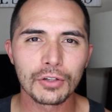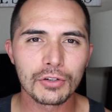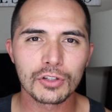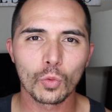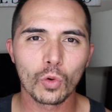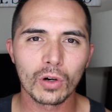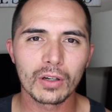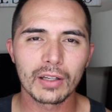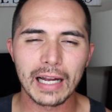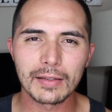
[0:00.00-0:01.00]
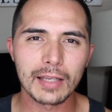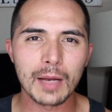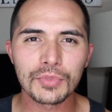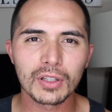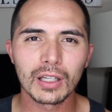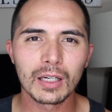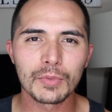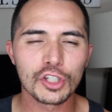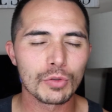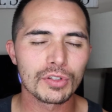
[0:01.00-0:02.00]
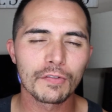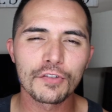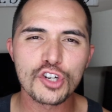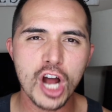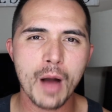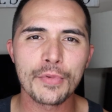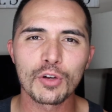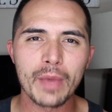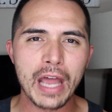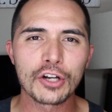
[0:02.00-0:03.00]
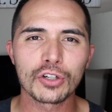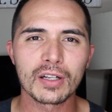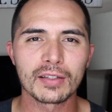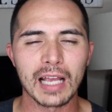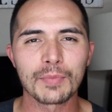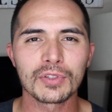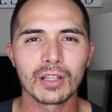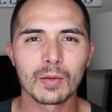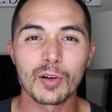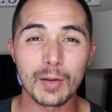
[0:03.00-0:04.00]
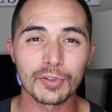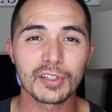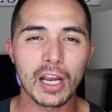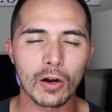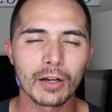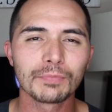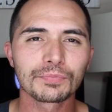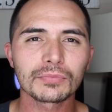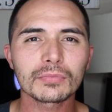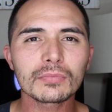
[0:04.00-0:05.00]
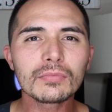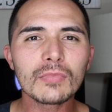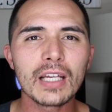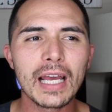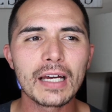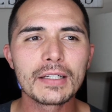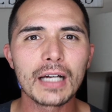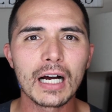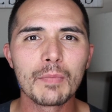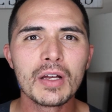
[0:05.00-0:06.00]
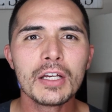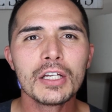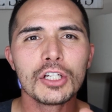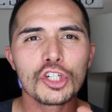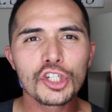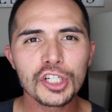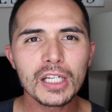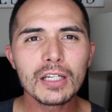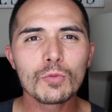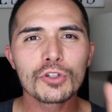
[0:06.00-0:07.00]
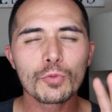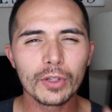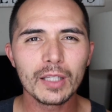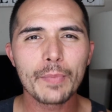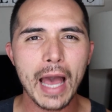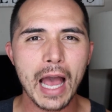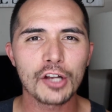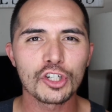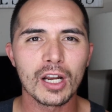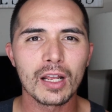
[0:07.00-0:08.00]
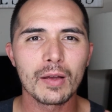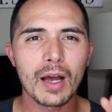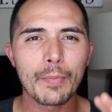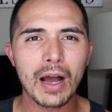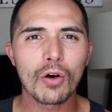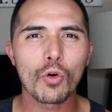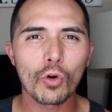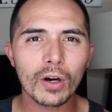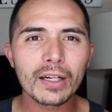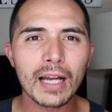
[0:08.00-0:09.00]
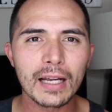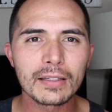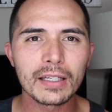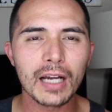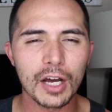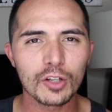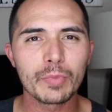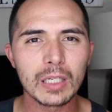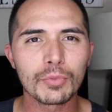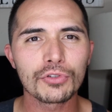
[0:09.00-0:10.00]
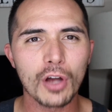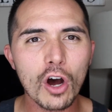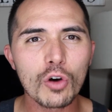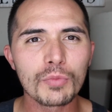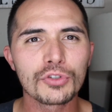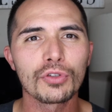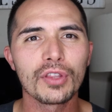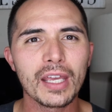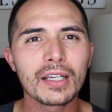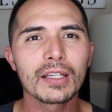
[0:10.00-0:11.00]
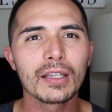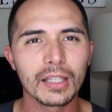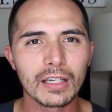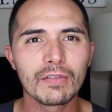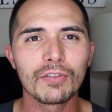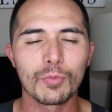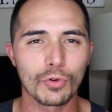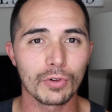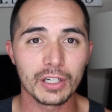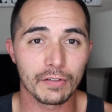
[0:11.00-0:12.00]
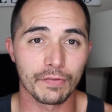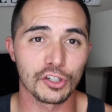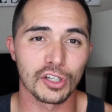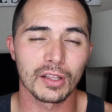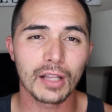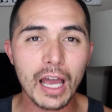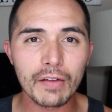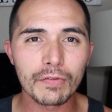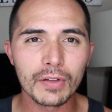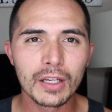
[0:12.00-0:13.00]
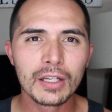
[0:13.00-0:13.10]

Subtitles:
who used to work at Sam's Club, and she was a phenomenal manager at Sam's Club. Her name was Kara. And she was really passionate about organizing other people's homes so they could live a more efficient life.